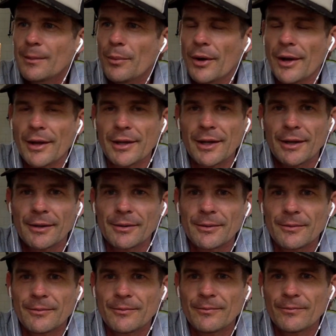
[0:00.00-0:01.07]
But uh, yeah,
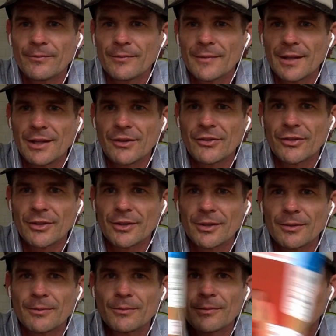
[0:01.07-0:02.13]
it's
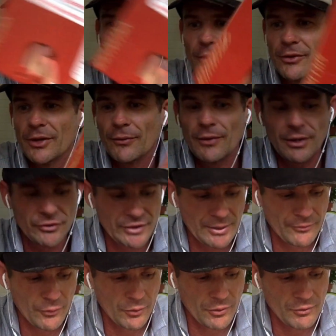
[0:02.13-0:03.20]
uh, it's definitely a
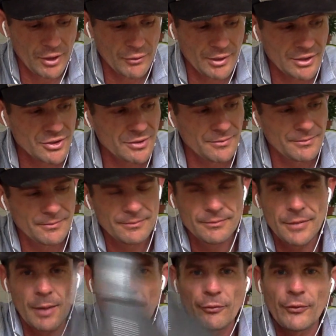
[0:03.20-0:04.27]
step forward in the right direction.
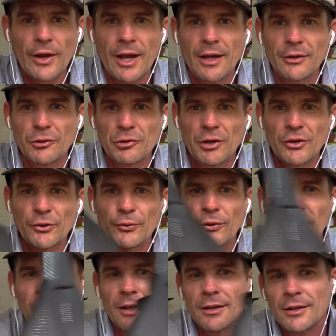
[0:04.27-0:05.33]
I'm a fan. Do not as a
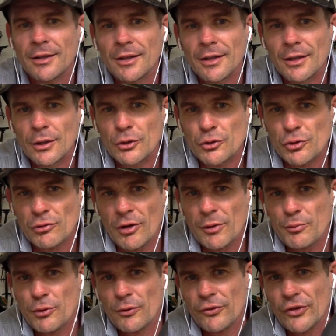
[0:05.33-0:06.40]
fan. Do not
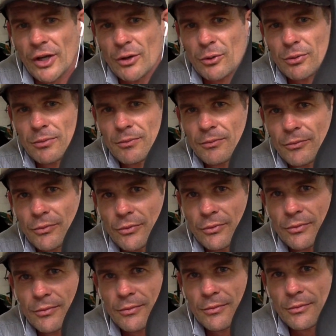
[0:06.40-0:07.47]
approve saddle.
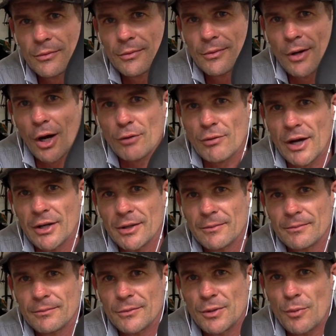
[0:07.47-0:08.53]
I rate
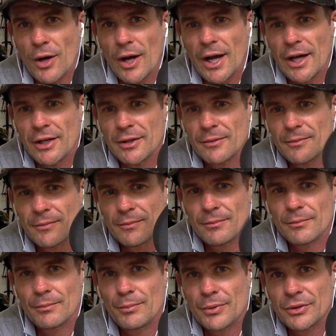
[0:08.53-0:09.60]
it. You might hate it.
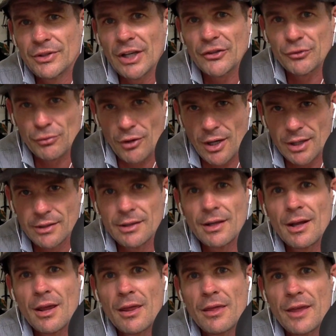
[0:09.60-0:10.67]
Test ride,
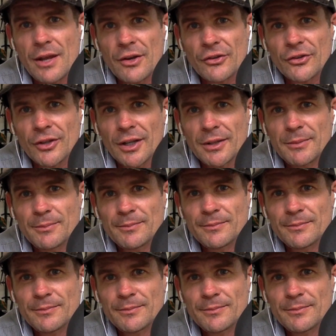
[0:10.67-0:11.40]
then decide